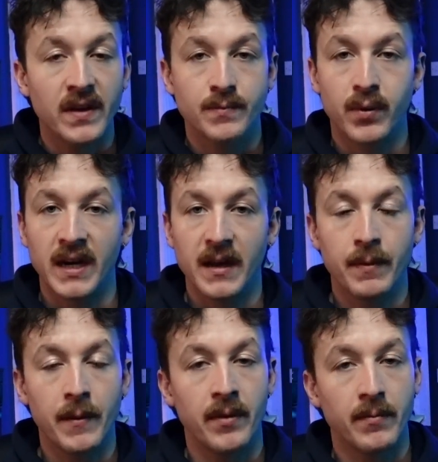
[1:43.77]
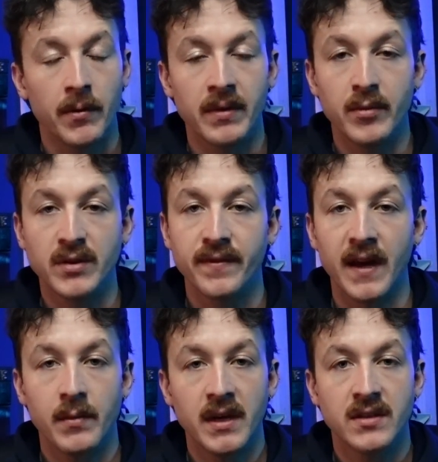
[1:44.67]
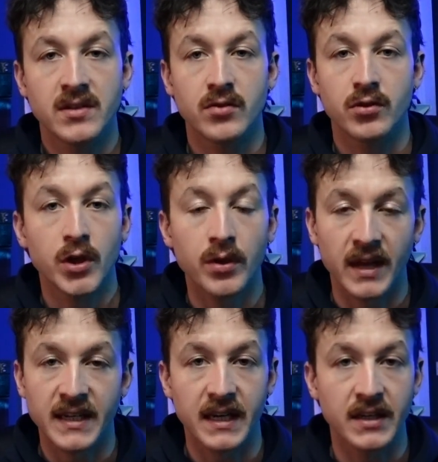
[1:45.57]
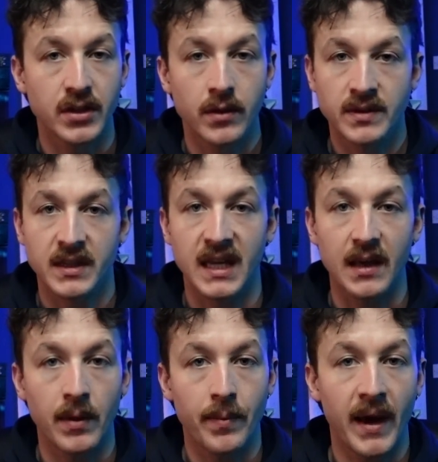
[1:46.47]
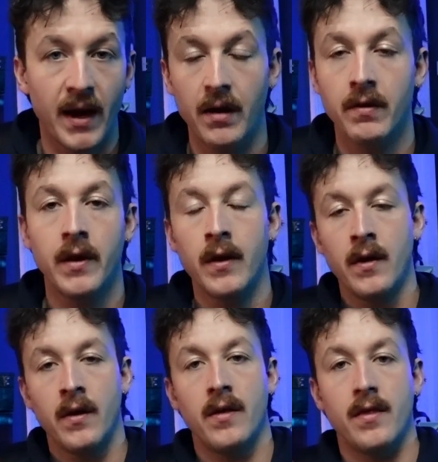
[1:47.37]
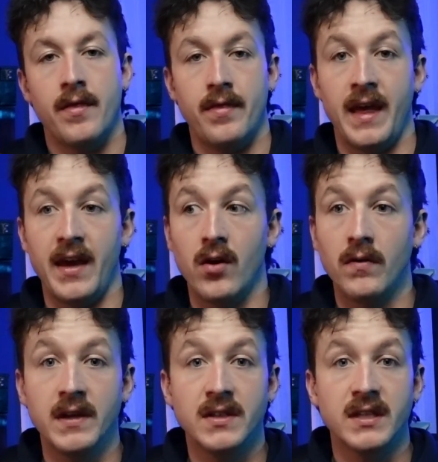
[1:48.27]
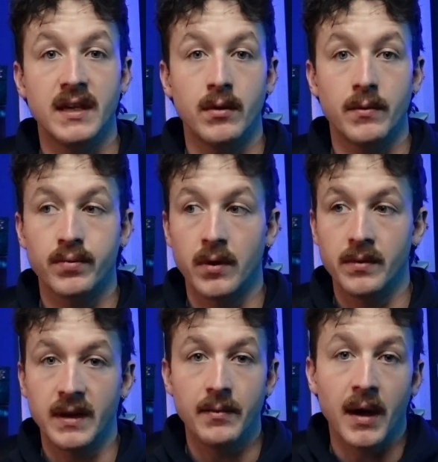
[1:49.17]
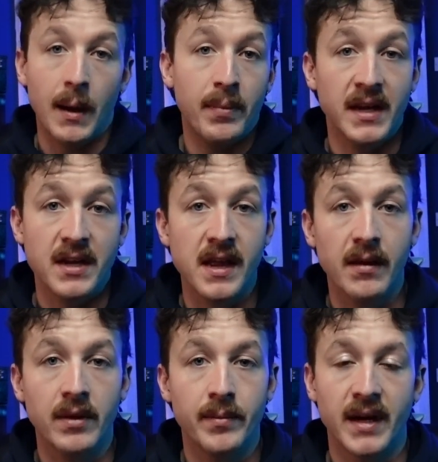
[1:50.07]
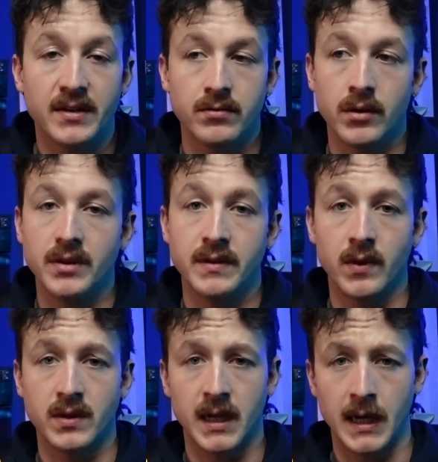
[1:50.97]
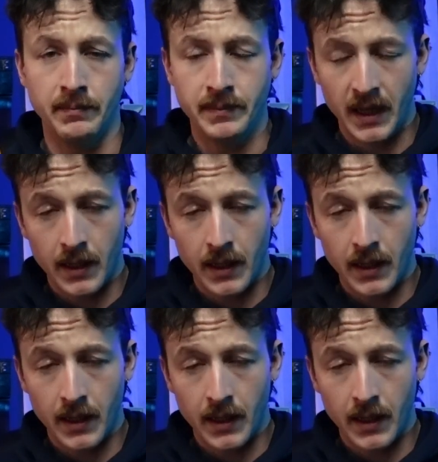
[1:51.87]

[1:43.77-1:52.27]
There's plenty of people. Probably the most famous crew that didn't do it was the Kiwi pair. They obviously were probably, in my opinion, they were the best rowers of all time.